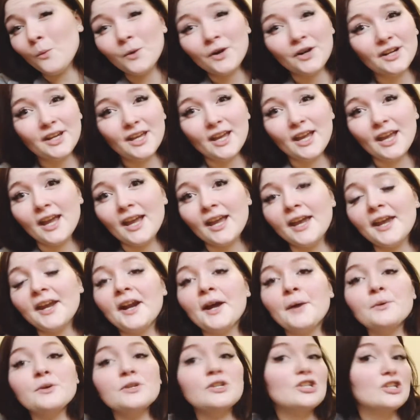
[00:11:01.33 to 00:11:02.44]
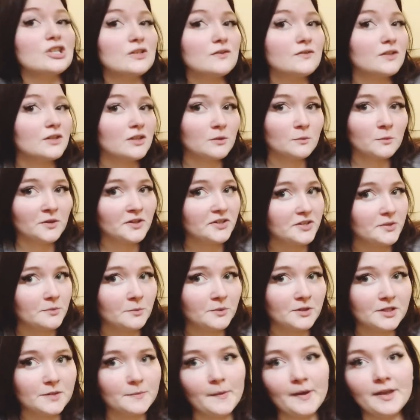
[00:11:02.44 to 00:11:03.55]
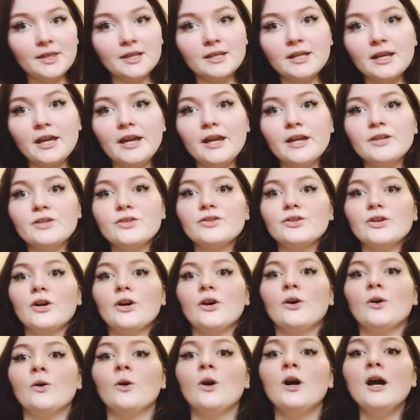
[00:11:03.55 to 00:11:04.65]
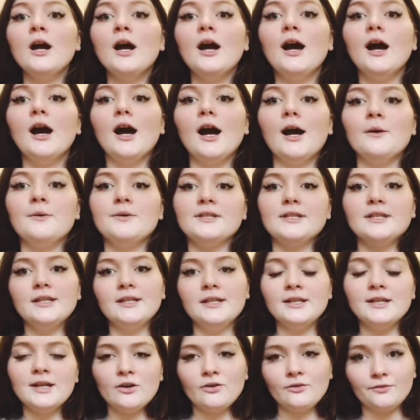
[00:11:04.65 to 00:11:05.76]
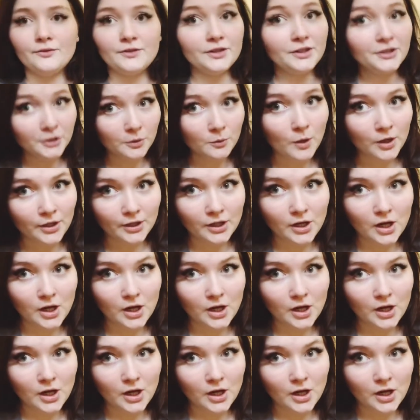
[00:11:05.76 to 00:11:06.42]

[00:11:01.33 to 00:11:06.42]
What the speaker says: working, and I was just feeling worse and worse by the day. So I was in and out of Clearwater